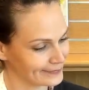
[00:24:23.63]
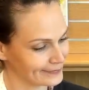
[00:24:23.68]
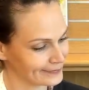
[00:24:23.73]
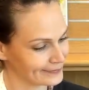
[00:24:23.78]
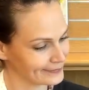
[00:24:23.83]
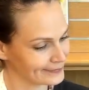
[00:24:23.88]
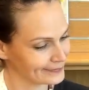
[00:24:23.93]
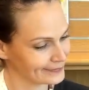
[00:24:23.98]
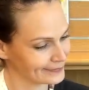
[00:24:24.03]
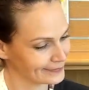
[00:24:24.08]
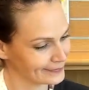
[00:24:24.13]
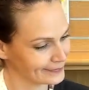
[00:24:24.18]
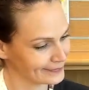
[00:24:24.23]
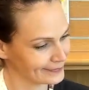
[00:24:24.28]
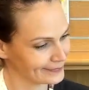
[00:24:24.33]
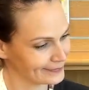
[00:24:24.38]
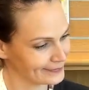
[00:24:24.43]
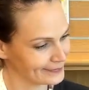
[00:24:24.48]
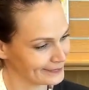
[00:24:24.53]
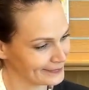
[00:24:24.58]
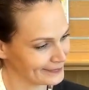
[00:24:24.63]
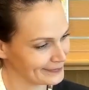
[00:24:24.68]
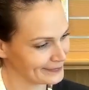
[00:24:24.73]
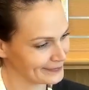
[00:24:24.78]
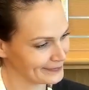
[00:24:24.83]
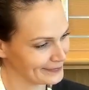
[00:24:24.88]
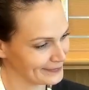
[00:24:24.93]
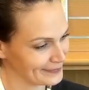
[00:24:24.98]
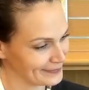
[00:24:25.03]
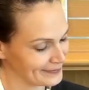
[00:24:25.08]

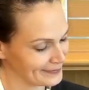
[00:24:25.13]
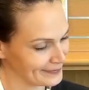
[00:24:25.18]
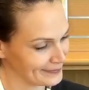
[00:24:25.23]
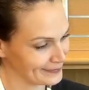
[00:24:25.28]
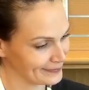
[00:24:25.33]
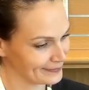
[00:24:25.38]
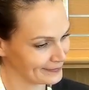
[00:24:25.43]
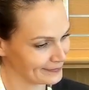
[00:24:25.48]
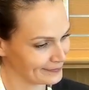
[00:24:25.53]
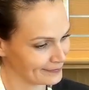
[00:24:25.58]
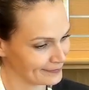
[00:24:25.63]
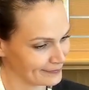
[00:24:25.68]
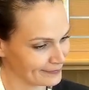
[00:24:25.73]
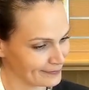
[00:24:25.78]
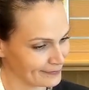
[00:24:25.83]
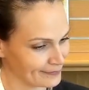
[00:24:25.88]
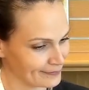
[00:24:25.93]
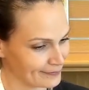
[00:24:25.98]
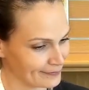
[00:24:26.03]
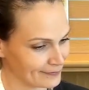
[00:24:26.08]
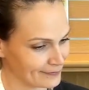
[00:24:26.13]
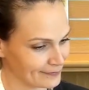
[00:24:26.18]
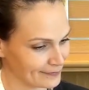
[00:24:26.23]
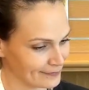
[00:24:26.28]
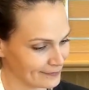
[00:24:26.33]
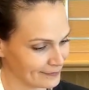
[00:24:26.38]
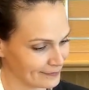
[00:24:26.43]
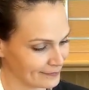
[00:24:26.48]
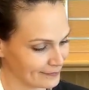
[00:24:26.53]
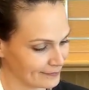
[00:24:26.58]

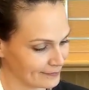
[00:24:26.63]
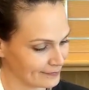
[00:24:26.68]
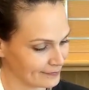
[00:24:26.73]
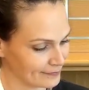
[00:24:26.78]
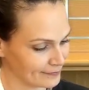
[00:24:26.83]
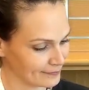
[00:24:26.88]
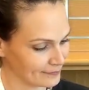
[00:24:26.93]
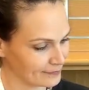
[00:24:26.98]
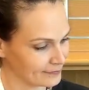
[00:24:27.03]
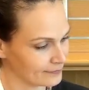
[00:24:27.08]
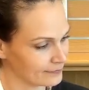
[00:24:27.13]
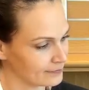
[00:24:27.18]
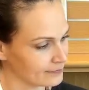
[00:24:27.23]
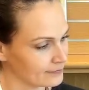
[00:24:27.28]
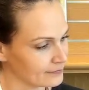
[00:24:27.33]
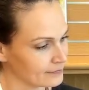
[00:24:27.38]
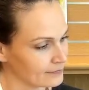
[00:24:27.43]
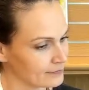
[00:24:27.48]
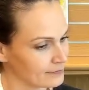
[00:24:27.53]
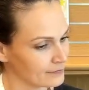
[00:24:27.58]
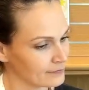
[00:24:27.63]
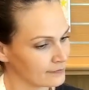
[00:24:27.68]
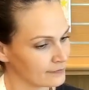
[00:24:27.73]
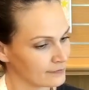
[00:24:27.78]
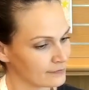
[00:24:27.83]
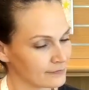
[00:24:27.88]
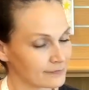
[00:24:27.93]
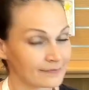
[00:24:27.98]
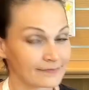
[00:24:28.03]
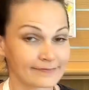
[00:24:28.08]

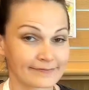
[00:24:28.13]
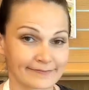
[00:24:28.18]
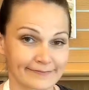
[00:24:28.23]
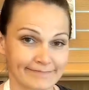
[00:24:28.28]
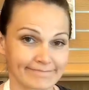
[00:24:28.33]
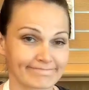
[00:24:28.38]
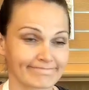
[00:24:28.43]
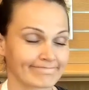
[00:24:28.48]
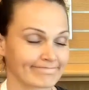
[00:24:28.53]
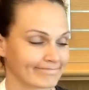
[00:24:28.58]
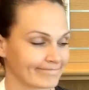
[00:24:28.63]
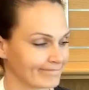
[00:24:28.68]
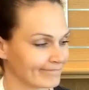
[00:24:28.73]
[no speech]